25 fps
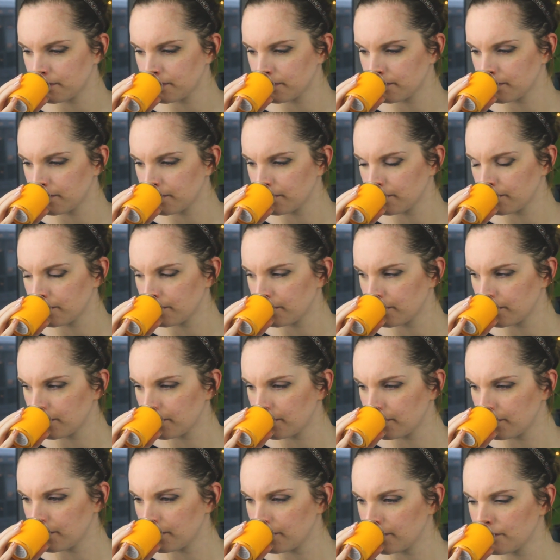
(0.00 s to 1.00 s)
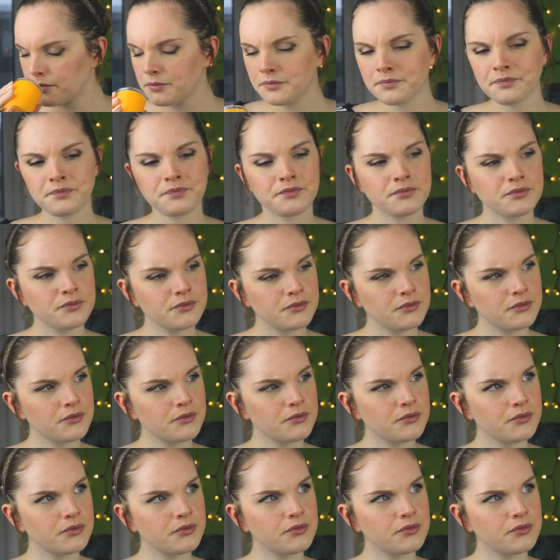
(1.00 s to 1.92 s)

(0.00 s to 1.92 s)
Nothing is said.